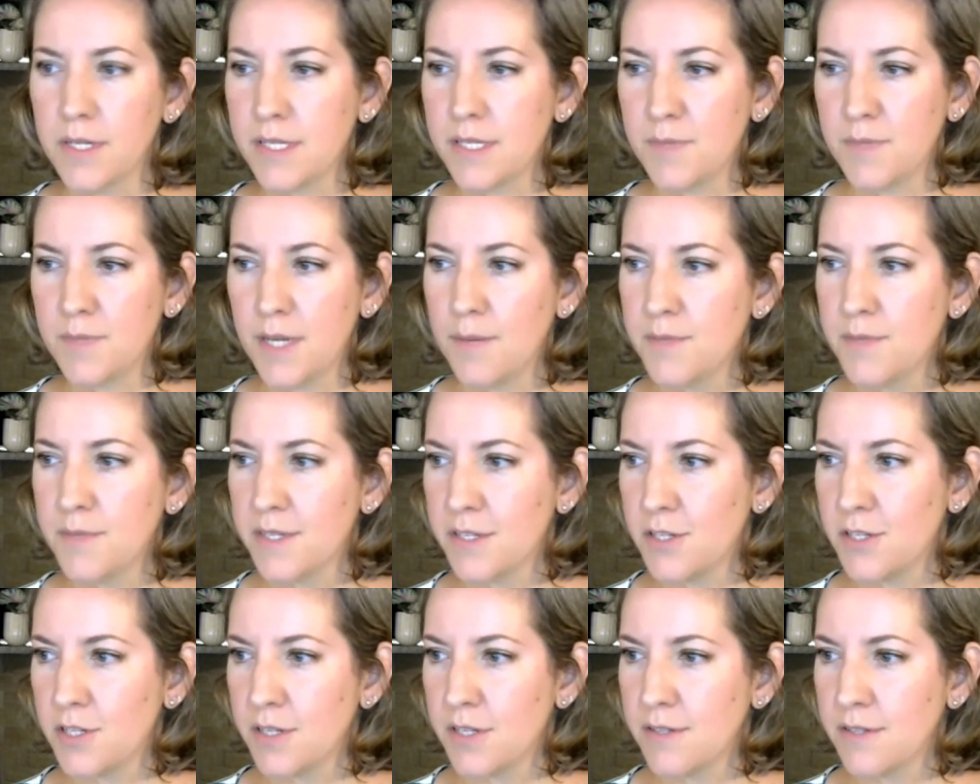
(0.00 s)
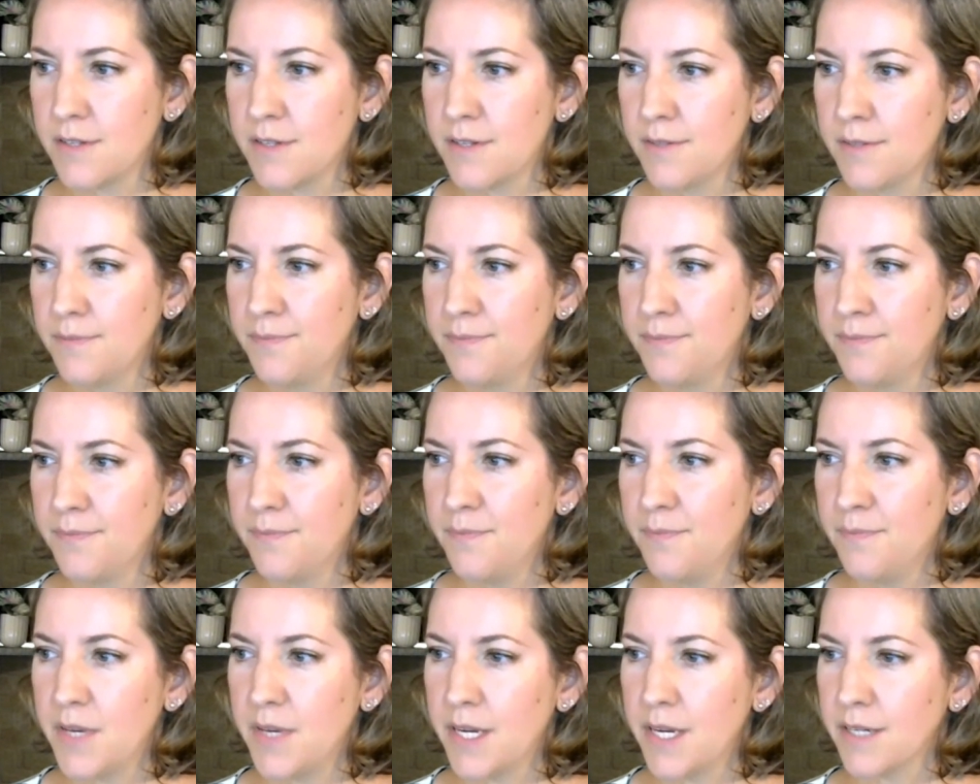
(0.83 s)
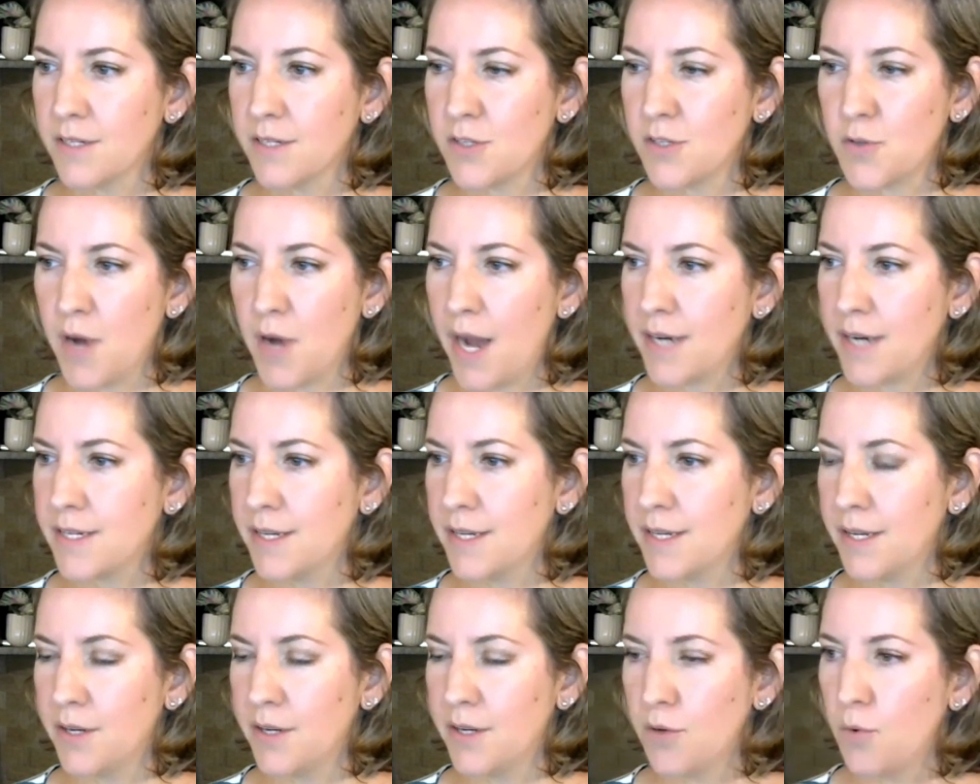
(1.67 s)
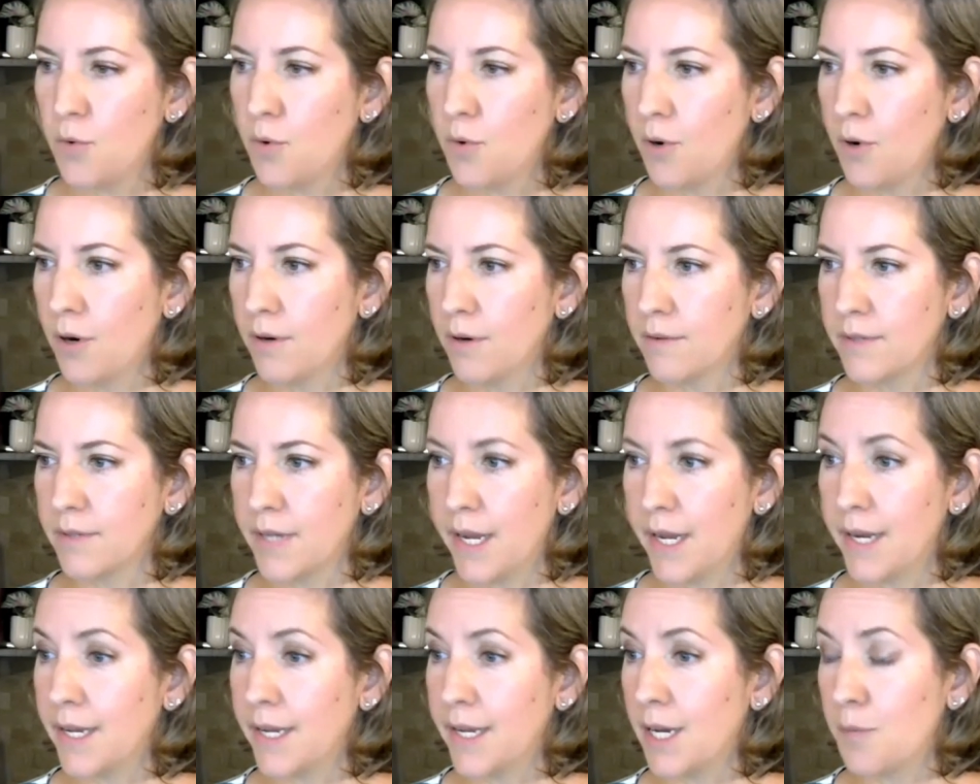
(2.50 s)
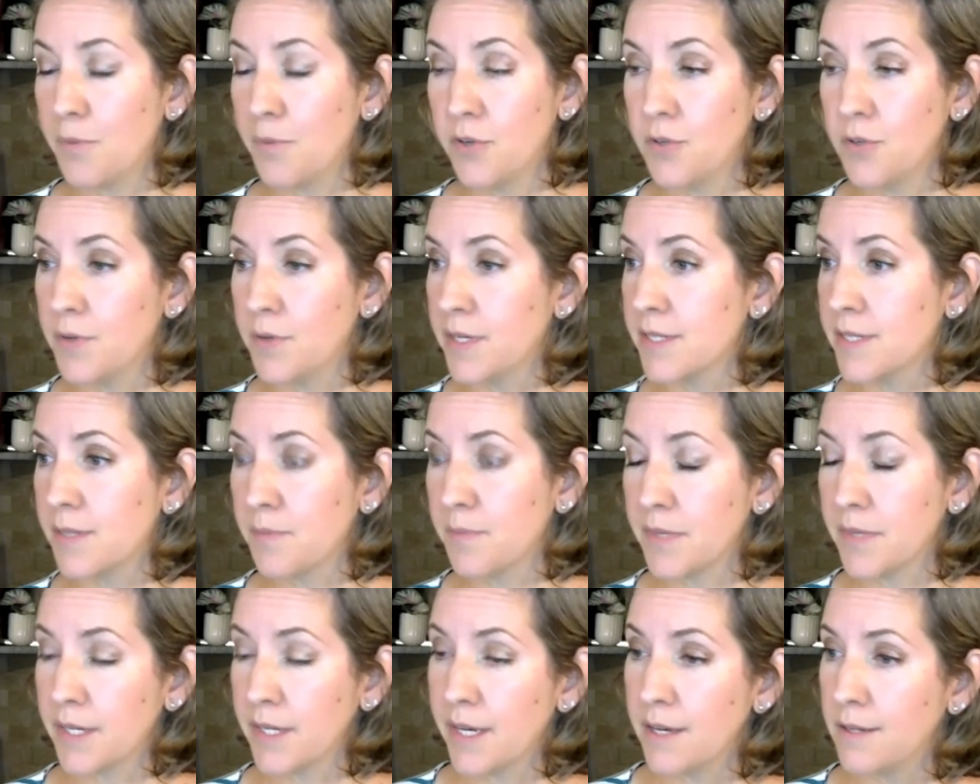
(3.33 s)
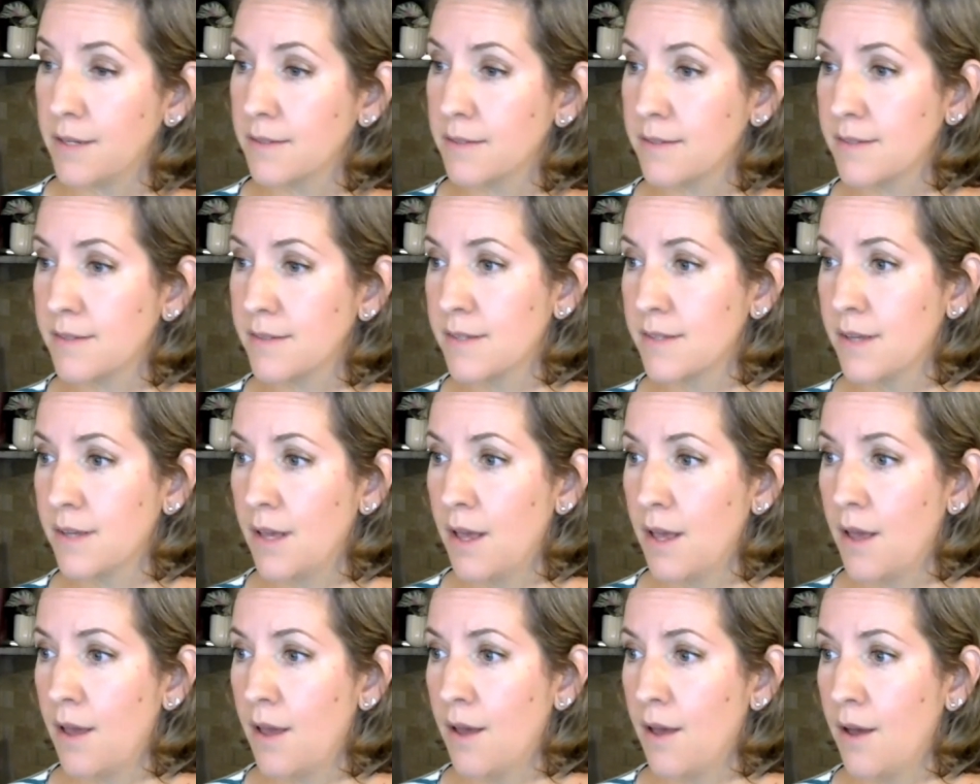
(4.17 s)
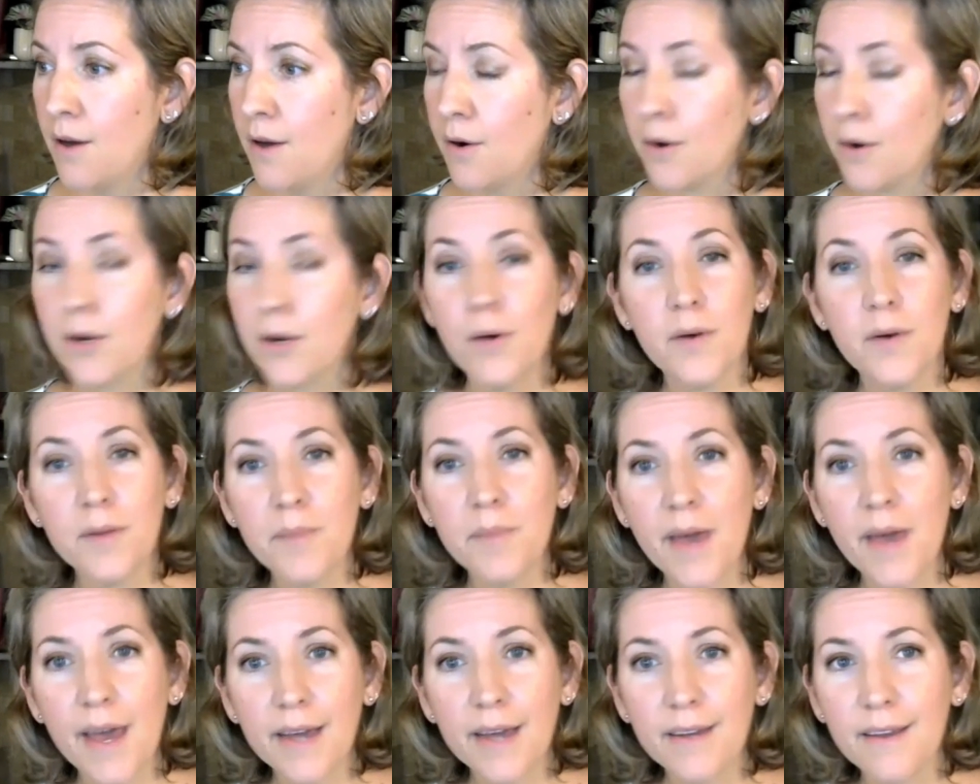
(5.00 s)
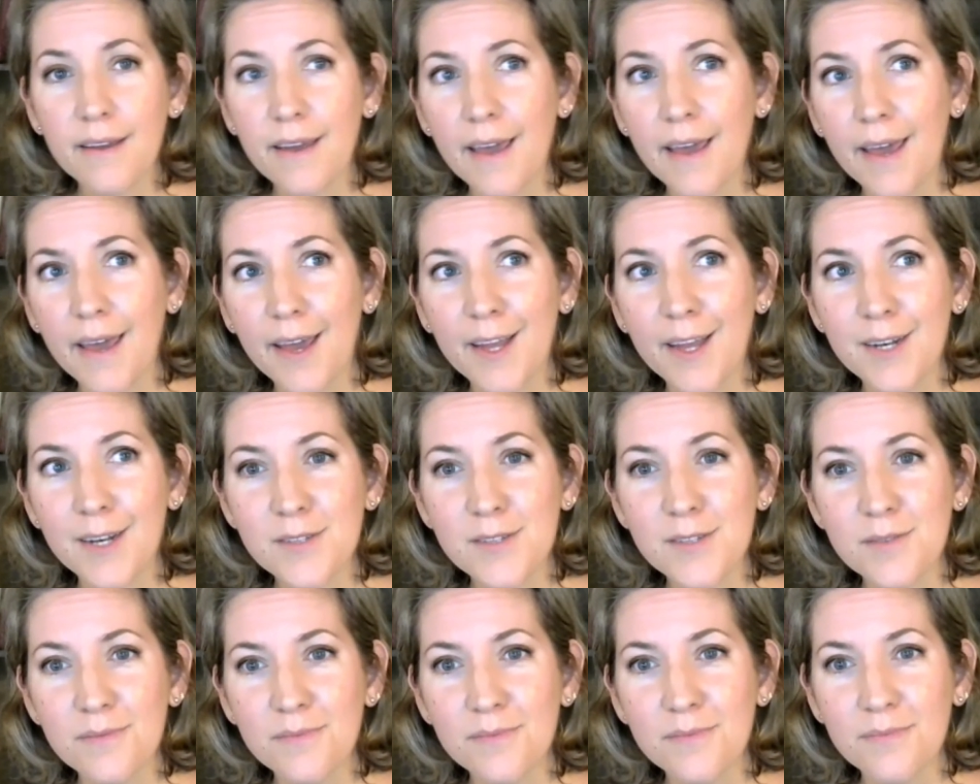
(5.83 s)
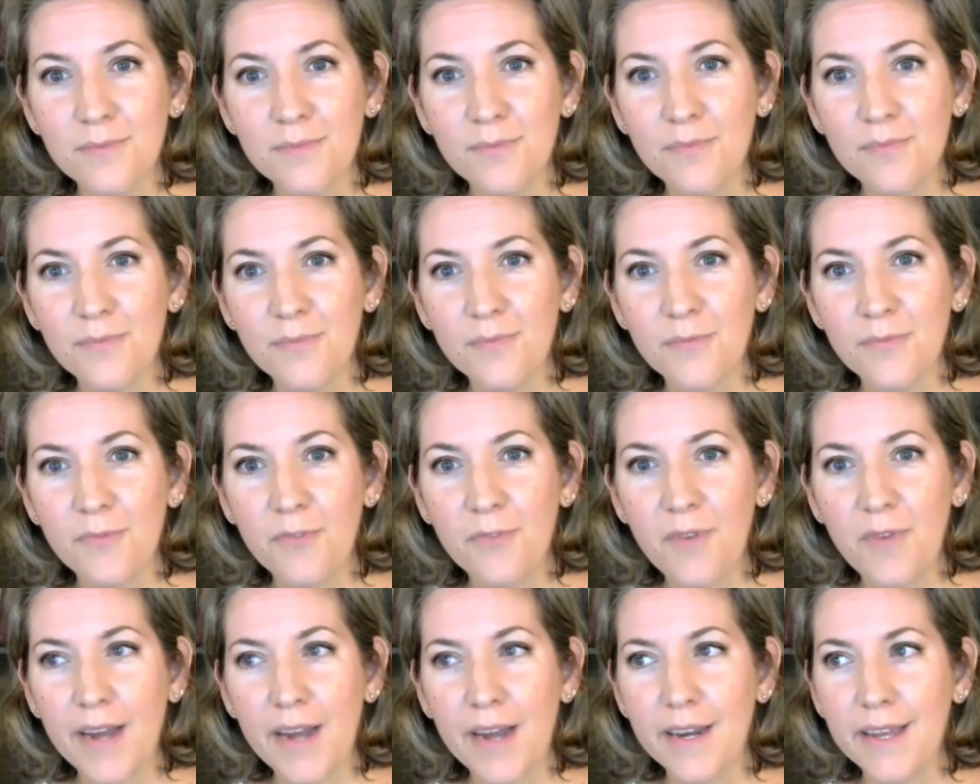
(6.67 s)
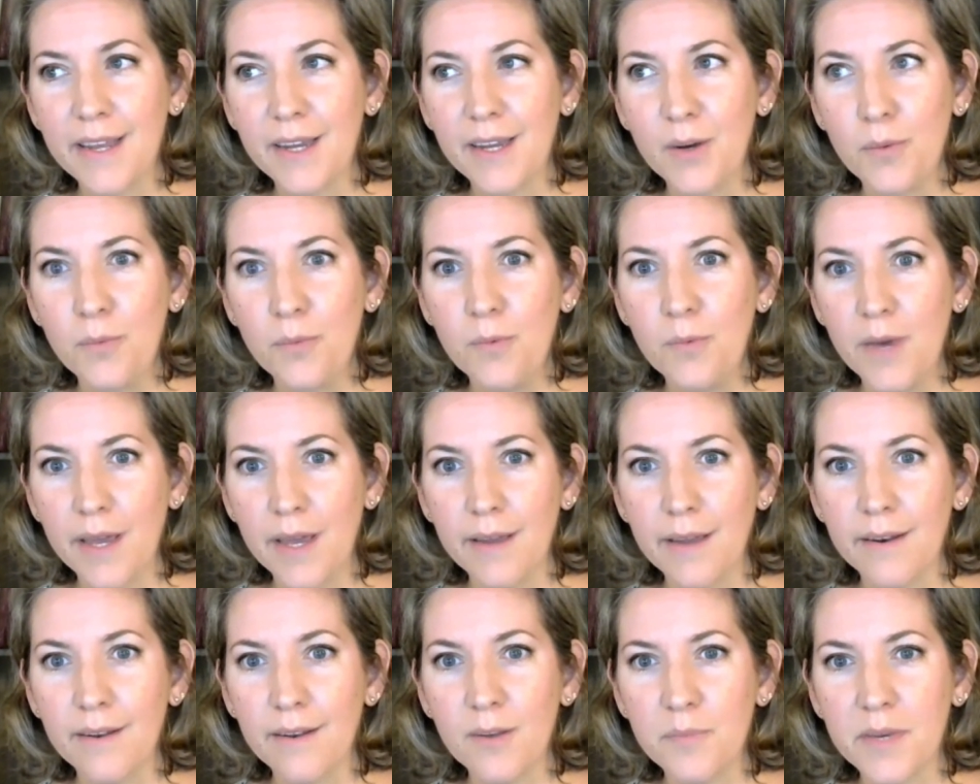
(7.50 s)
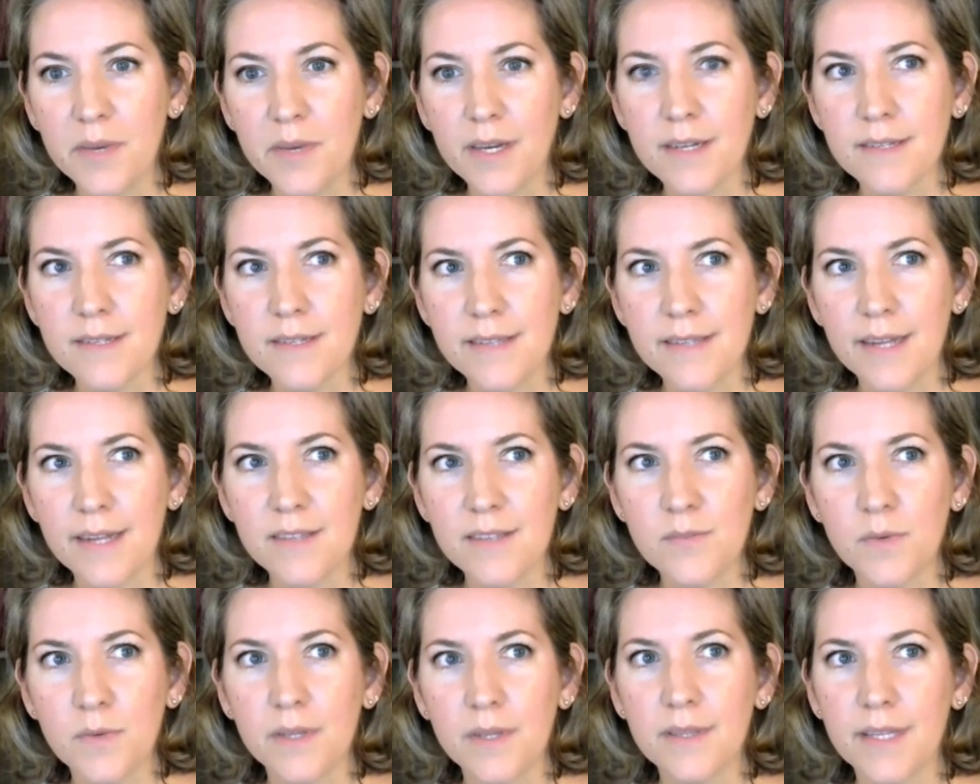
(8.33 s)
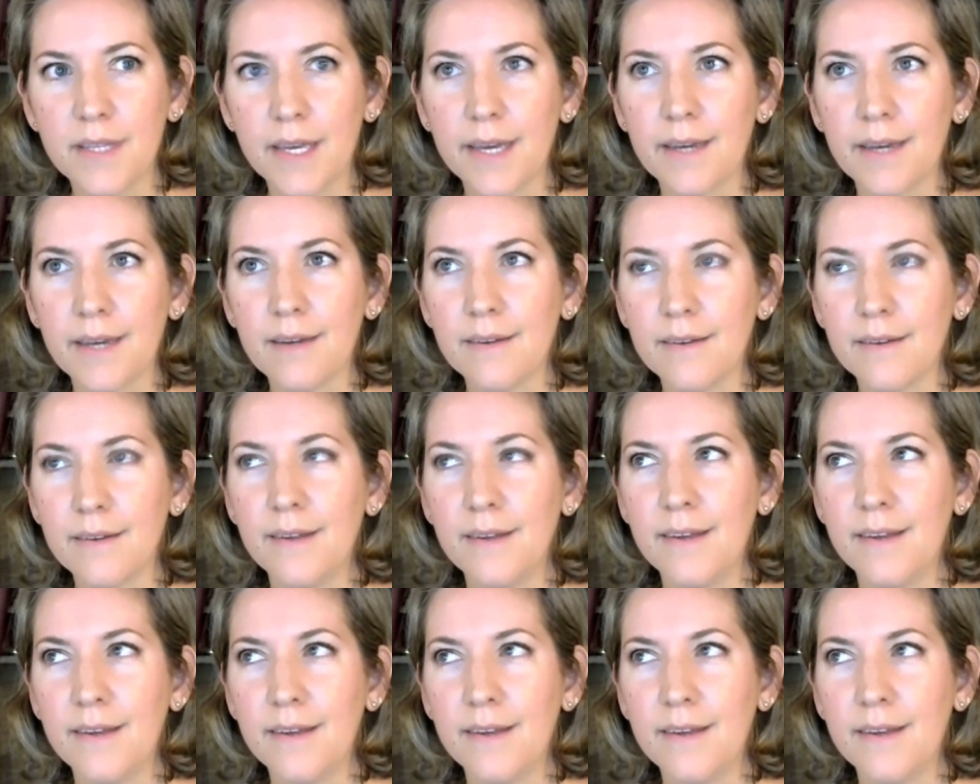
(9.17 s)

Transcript: Sometimes it's just being distracted or getting up and doing something else, or going back and finding a win, because that's one thing.